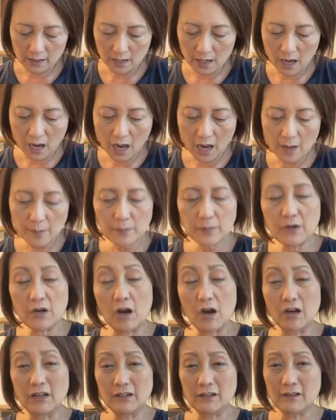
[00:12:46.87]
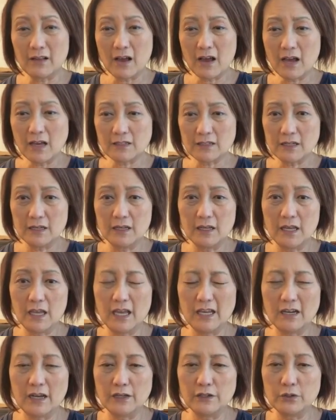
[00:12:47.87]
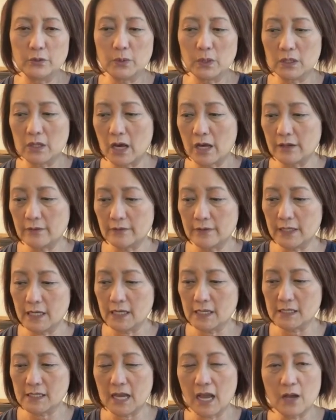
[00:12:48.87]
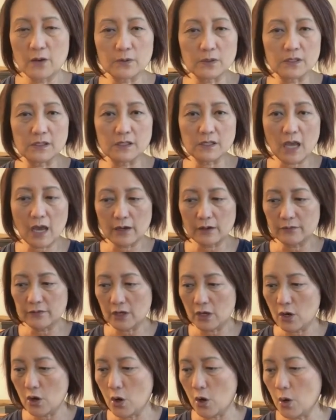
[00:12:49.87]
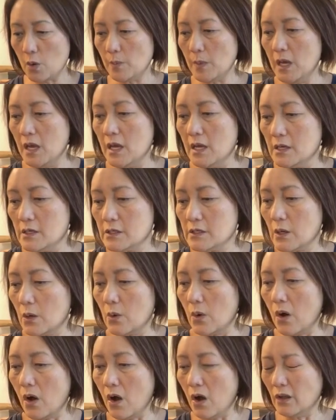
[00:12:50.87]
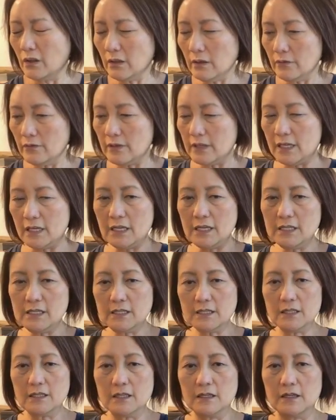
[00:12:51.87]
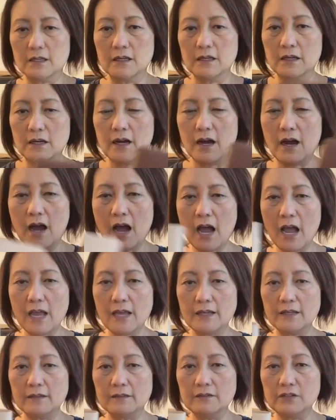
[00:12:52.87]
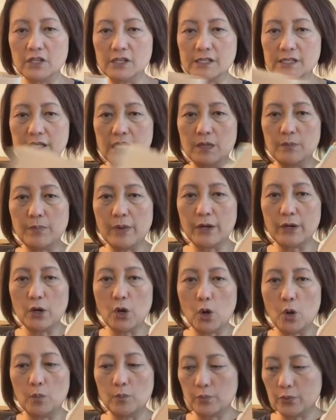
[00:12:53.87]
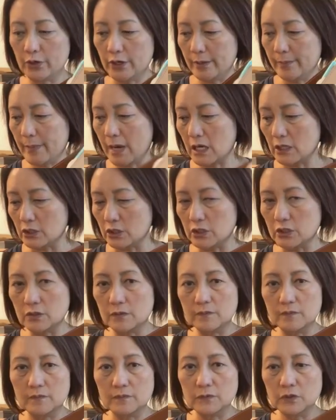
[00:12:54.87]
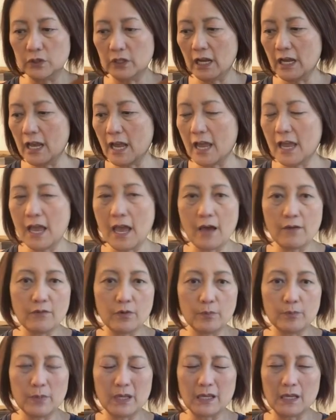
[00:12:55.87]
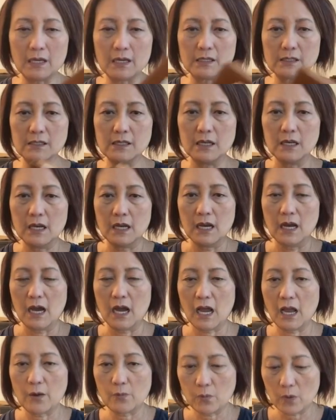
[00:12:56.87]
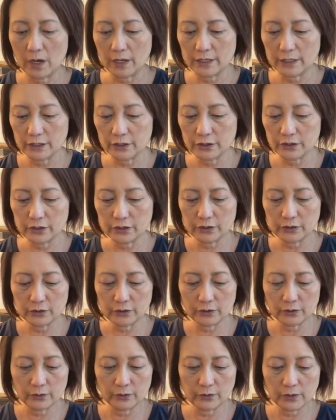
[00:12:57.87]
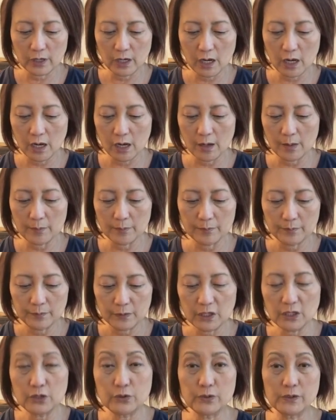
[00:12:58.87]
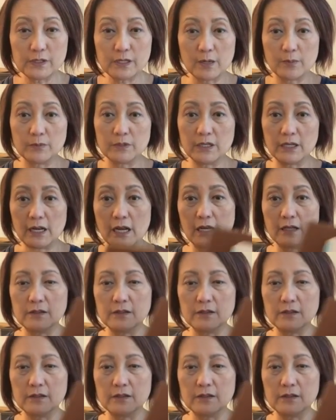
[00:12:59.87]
I'm gone a lot and I do a lot of things outside of the home. So all of these I just keep at home pretty much. Today I have them because I wanted to use them today.